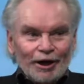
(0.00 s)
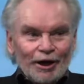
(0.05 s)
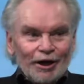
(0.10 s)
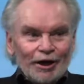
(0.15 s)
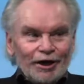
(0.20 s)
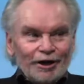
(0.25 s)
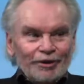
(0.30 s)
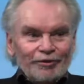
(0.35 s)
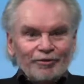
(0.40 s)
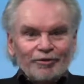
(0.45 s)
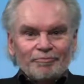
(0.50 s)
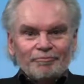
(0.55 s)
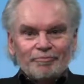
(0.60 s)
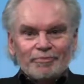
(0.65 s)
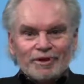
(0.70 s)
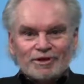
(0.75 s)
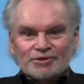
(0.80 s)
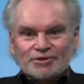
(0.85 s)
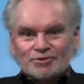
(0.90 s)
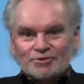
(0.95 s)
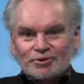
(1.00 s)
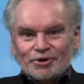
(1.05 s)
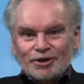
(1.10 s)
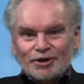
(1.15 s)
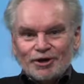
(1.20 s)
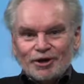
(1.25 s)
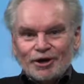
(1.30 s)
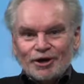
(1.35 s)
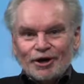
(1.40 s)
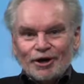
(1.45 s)
and the muscle
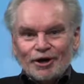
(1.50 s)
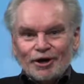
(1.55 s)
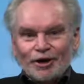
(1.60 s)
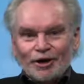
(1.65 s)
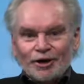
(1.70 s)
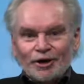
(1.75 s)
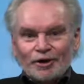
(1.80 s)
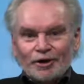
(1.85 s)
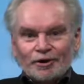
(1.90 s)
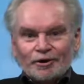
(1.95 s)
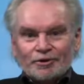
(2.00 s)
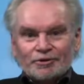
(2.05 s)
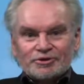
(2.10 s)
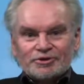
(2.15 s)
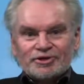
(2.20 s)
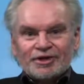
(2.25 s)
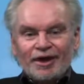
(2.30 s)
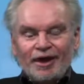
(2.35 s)
cars